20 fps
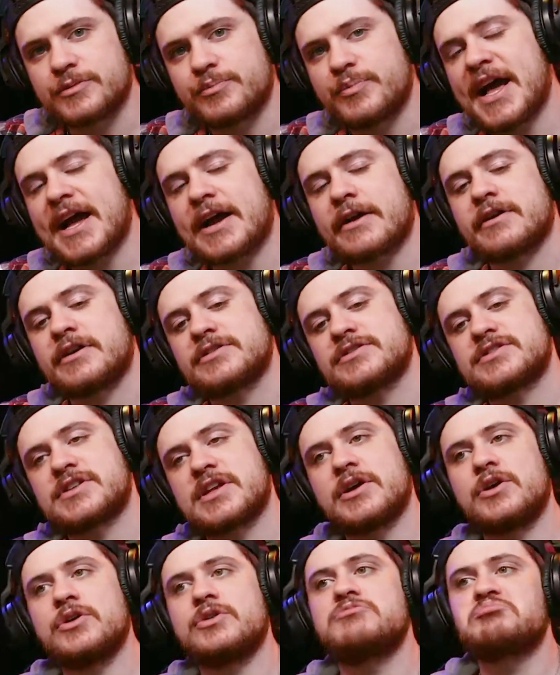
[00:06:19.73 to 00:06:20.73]
background.
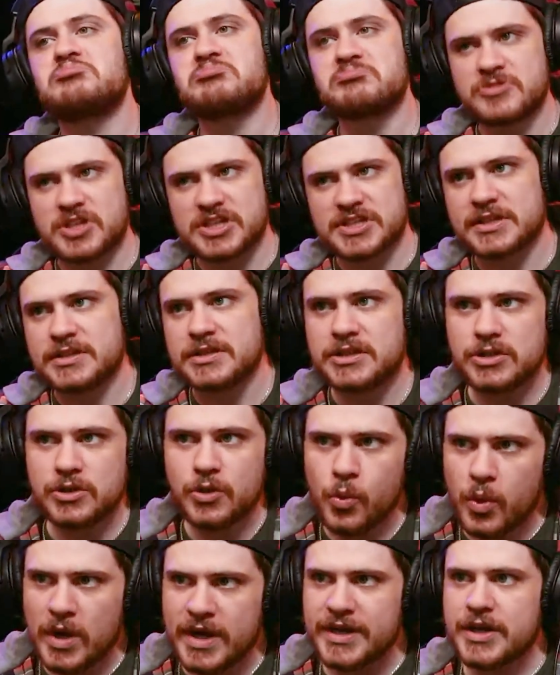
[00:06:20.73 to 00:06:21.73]
So just a little
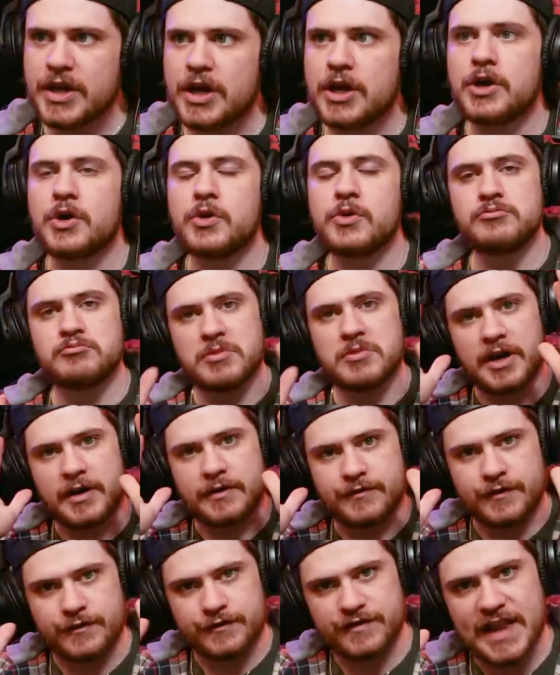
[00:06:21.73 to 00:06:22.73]
window of
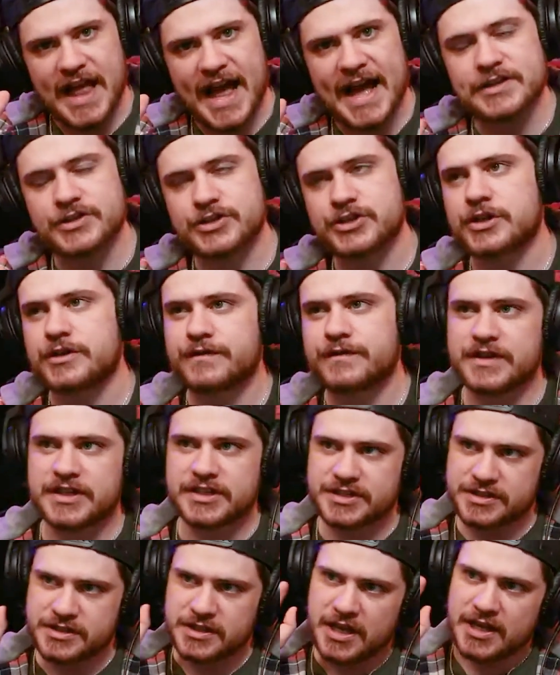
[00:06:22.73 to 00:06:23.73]
a flat
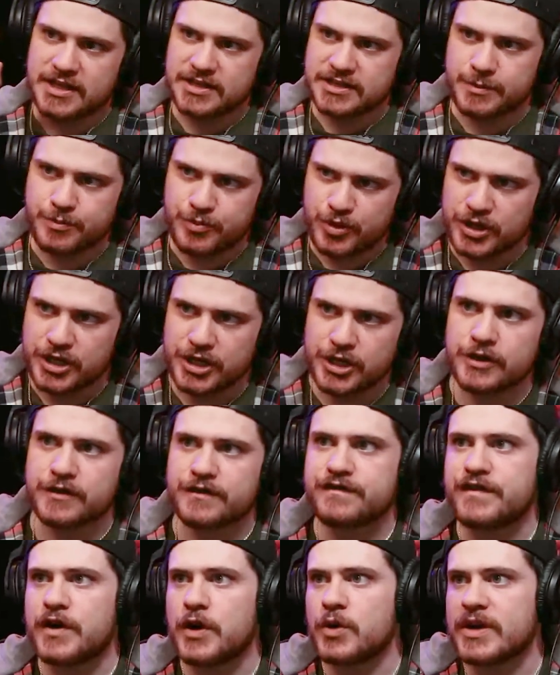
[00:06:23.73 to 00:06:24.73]
surface to put your
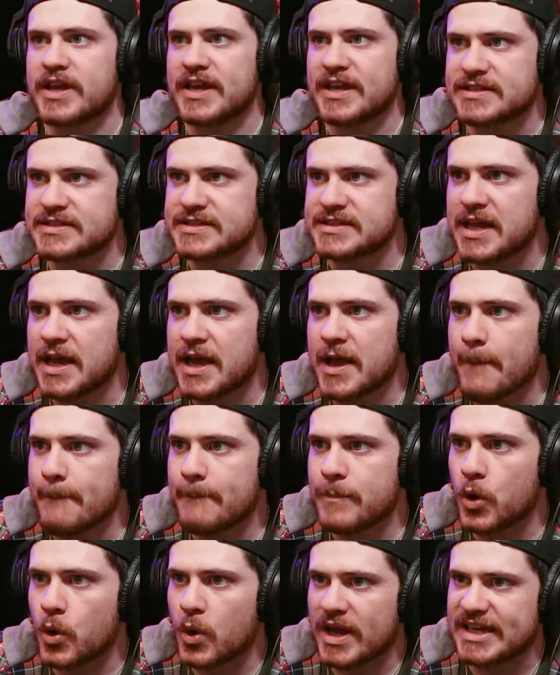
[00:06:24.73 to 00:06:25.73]
focus
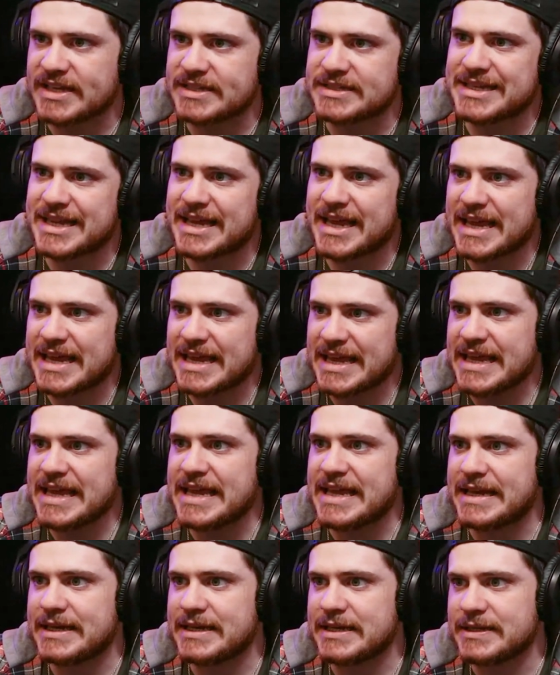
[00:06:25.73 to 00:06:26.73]
point
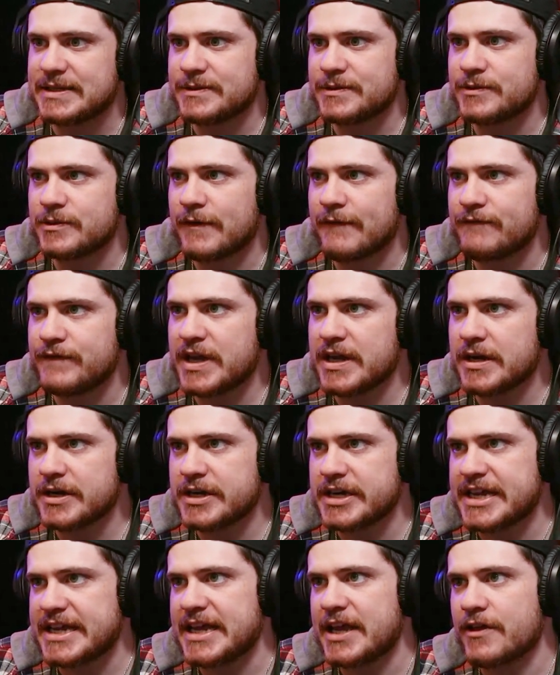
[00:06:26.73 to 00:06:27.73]
in.
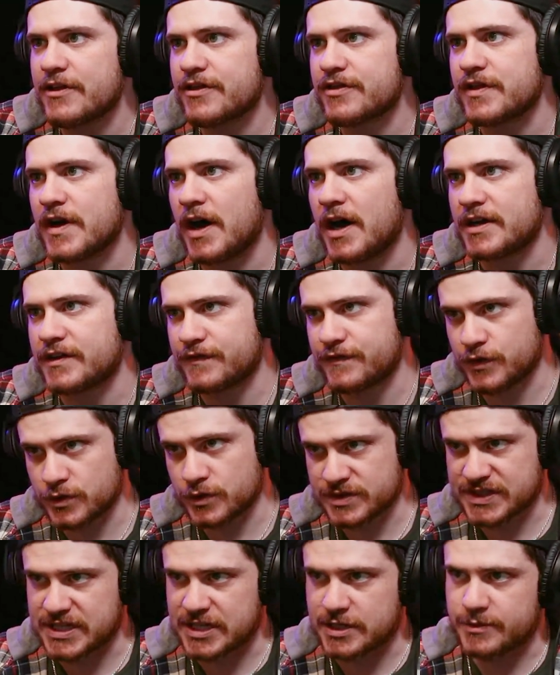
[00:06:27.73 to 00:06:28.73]
Very thoughtful
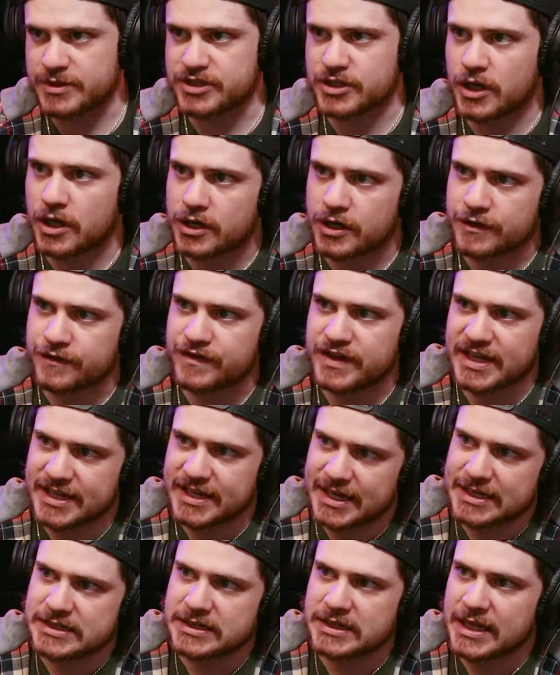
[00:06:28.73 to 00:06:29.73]
cinematography, and
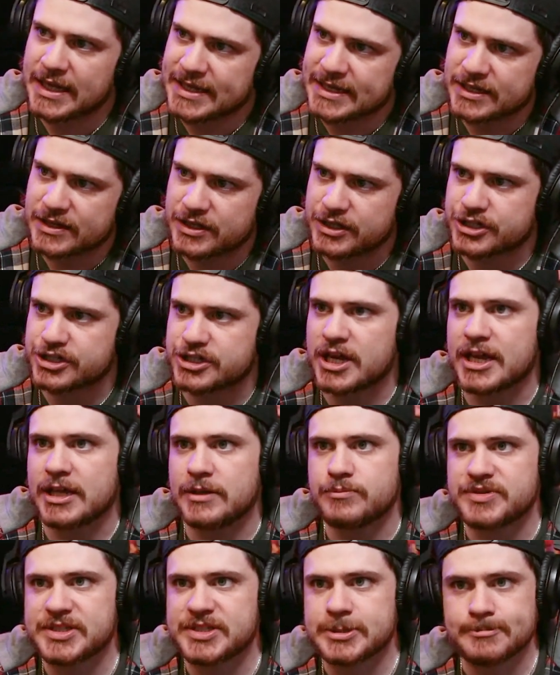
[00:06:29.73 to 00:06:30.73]
I like the
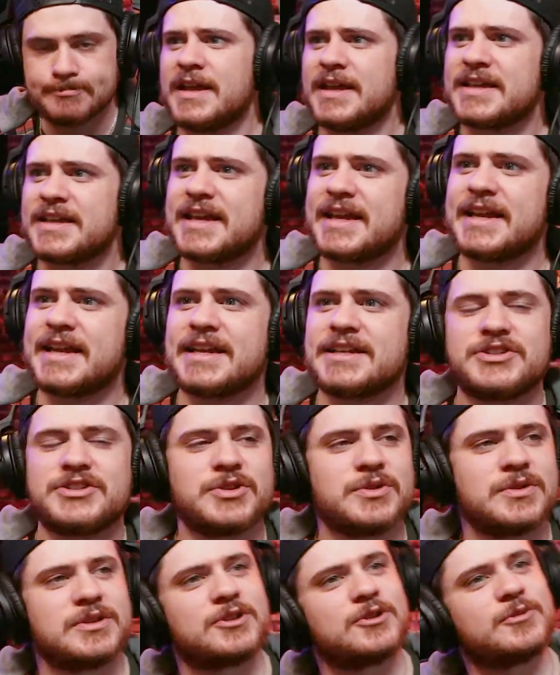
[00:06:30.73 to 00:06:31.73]
shapes. Getting into
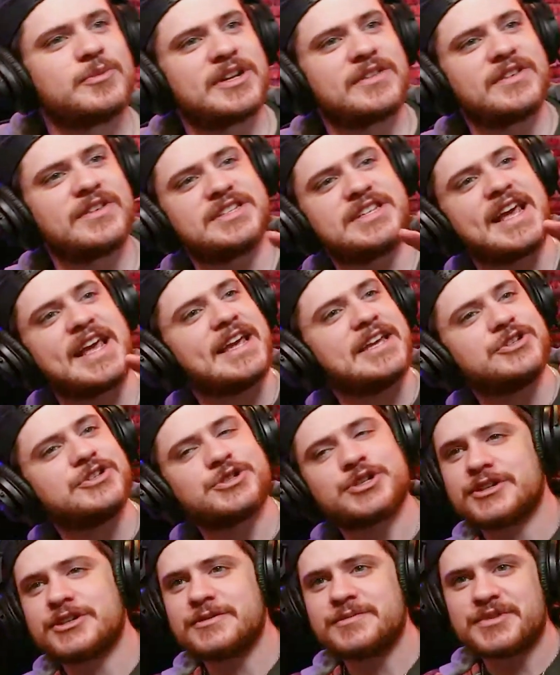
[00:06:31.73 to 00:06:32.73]
a little bit of the
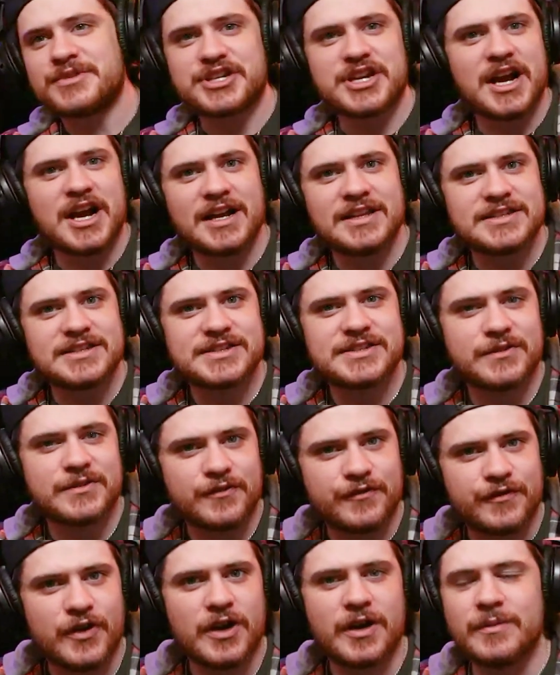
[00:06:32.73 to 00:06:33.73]
danger shots
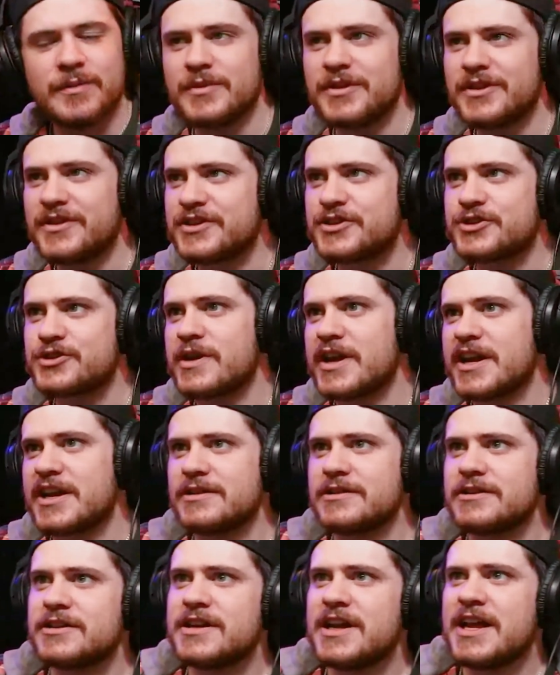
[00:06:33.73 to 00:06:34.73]
from the
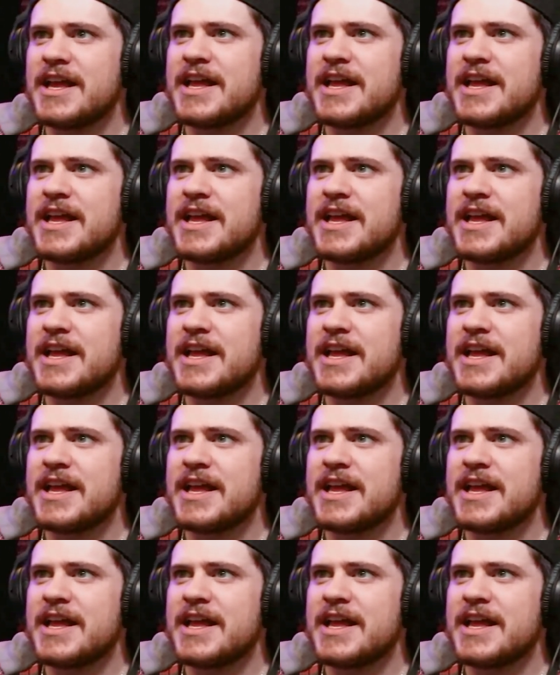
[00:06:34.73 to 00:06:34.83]
trailer.